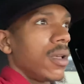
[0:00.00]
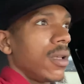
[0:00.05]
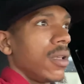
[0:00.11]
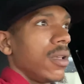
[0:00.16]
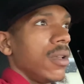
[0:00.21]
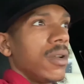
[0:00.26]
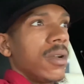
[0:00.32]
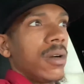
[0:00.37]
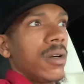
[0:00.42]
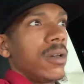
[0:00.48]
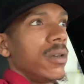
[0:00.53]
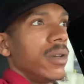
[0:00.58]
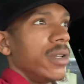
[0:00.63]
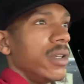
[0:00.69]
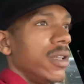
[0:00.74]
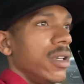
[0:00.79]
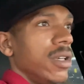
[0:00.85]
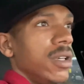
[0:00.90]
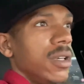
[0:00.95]
you know,
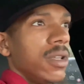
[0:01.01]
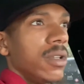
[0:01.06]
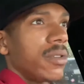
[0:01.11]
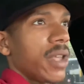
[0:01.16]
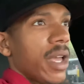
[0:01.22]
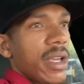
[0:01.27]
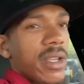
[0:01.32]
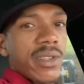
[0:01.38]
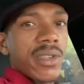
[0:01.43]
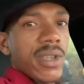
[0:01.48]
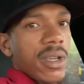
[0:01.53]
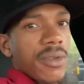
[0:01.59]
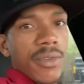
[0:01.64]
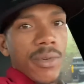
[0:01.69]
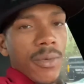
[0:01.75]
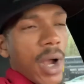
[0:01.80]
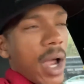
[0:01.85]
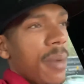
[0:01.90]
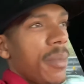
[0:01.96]
and then
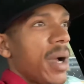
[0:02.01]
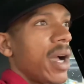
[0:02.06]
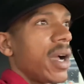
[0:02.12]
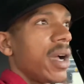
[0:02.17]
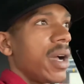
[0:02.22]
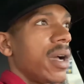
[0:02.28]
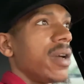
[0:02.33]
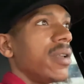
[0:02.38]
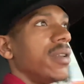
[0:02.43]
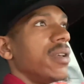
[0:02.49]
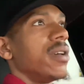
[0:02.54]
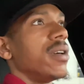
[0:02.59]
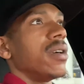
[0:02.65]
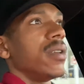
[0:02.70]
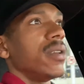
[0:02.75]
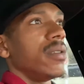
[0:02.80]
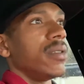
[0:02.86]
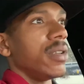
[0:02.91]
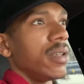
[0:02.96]
Thanksgiving right behind
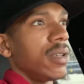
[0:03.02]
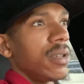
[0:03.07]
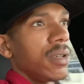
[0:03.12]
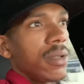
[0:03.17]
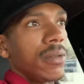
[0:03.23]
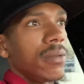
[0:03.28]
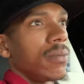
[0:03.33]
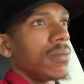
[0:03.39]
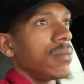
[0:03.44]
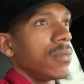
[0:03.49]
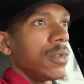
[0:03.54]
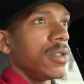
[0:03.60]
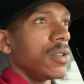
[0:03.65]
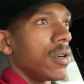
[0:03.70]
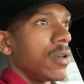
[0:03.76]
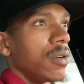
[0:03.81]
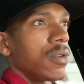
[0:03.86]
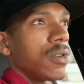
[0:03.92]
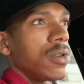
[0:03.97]
that, and then, you
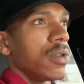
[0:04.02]
know,